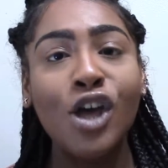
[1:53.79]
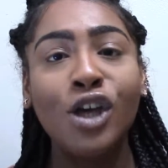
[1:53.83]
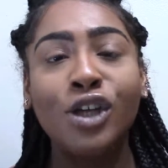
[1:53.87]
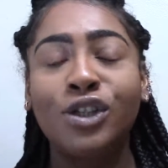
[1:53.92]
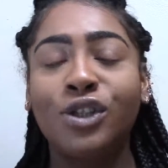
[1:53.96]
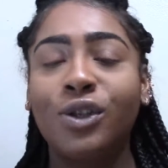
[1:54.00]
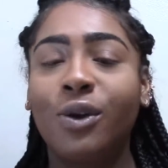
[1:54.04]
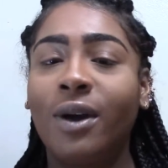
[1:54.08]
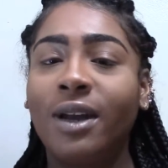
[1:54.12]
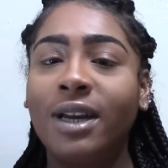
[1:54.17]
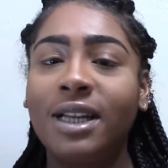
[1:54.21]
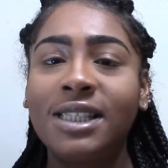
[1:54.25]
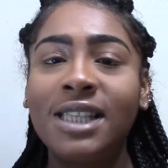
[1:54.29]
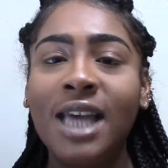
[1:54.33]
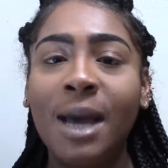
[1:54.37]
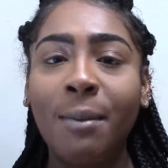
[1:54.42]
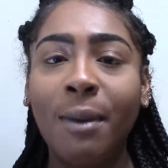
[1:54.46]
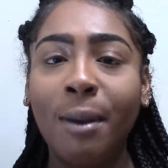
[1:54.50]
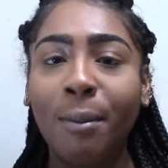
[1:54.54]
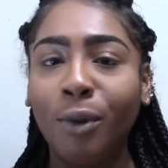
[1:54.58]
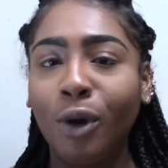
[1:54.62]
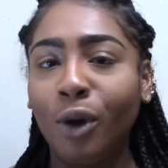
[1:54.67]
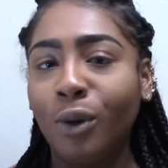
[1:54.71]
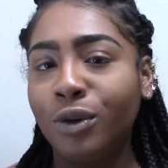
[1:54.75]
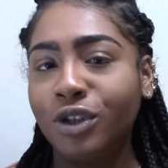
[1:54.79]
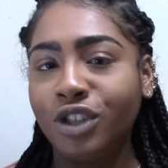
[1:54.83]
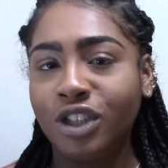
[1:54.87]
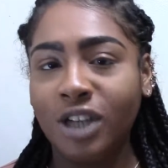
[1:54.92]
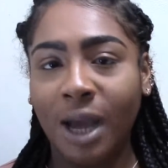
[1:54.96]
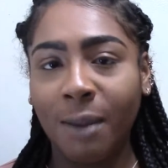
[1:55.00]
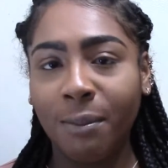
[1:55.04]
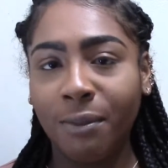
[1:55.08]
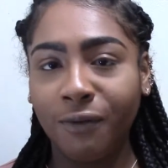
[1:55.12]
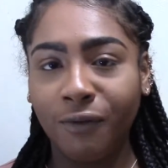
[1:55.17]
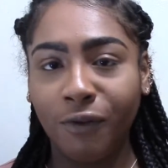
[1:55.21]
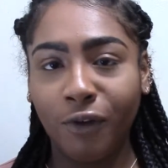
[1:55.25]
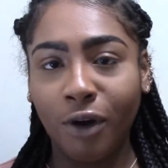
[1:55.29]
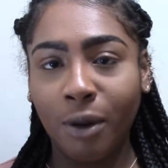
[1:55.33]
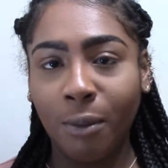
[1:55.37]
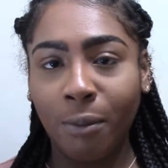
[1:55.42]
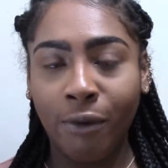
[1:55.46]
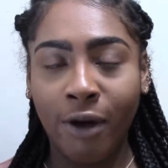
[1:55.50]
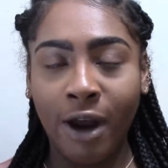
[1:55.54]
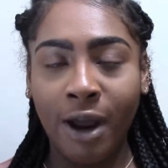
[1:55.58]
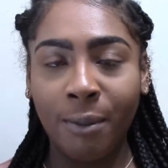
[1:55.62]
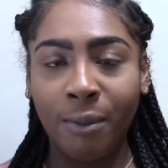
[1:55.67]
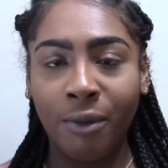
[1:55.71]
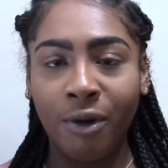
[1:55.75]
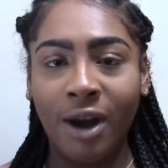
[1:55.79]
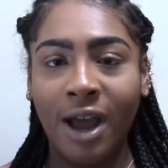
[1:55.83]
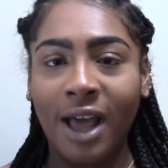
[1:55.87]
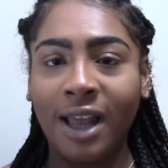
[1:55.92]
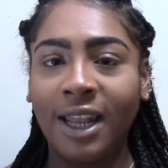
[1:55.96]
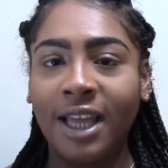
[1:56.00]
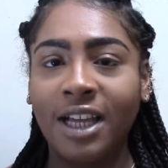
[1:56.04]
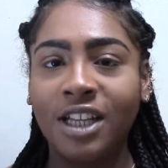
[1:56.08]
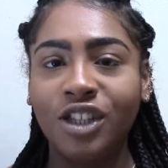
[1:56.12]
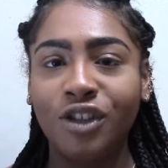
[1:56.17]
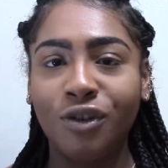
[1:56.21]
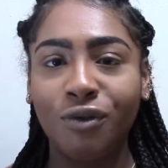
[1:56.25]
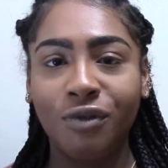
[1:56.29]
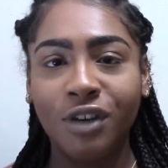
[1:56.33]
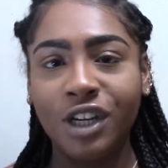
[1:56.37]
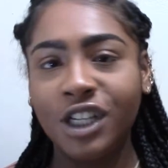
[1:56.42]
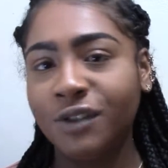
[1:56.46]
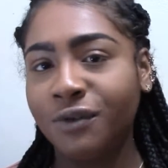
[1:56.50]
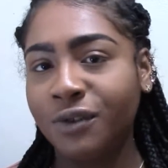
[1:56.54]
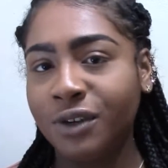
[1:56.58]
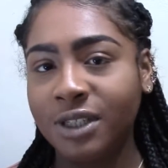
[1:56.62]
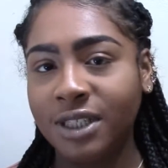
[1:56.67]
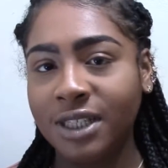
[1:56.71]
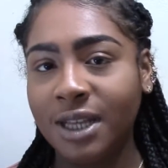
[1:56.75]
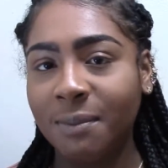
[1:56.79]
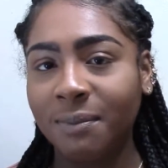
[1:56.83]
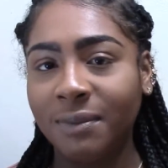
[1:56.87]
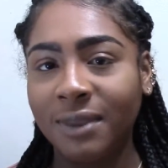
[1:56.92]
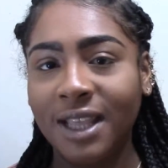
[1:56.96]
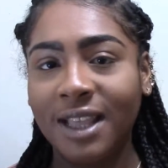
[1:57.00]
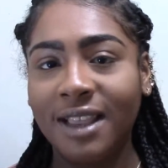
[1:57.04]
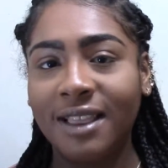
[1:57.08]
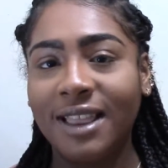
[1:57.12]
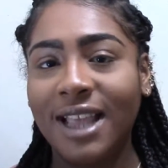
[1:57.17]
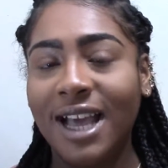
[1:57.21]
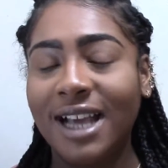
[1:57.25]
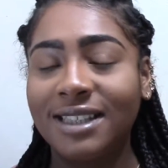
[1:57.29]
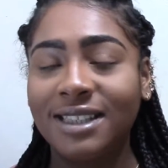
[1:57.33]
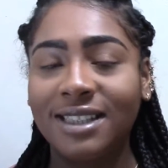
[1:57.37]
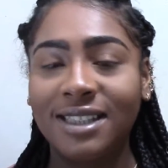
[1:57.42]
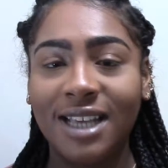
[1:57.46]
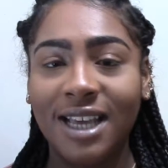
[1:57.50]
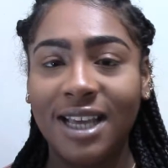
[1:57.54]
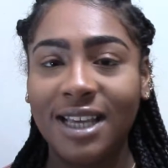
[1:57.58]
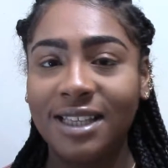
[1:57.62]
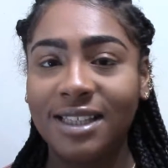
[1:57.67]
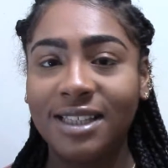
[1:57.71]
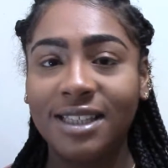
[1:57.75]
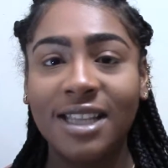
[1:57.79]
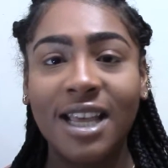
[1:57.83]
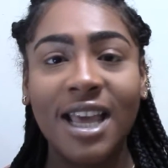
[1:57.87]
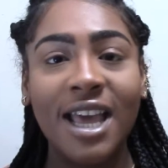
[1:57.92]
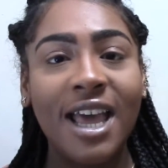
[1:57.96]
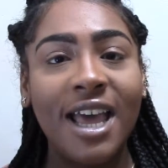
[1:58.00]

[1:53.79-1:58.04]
so anytime I'm going shopping for a primer, I like to reach for something that says